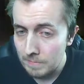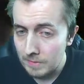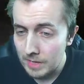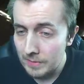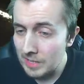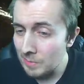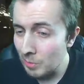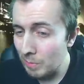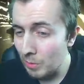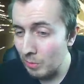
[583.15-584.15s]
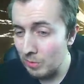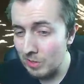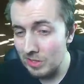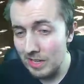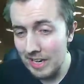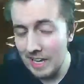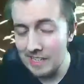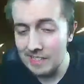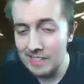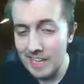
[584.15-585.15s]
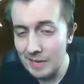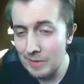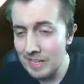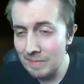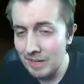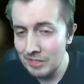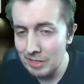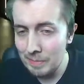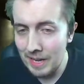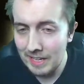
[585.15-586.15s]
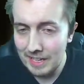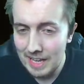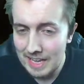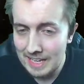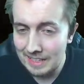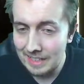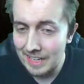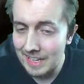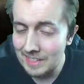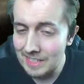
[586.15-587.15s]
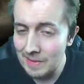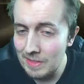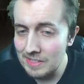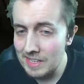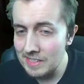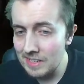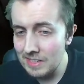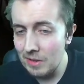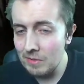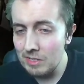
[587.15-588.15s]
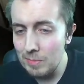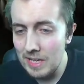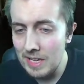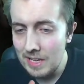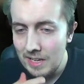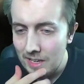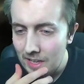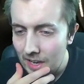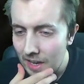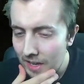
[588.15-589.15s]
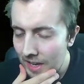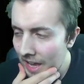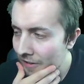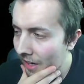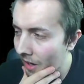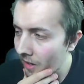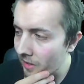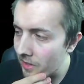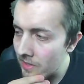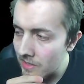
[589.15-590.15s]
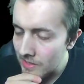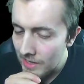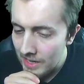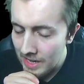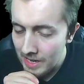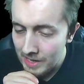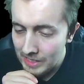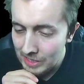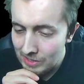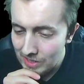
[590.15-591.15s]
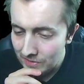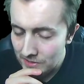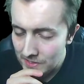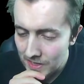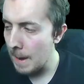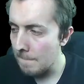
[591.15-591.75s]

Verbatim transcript: I mean, it's more boards. Again, today we didn't manage to pack a Liga team of the season. It's going to be Eric Harland. Uh, you do love to see it.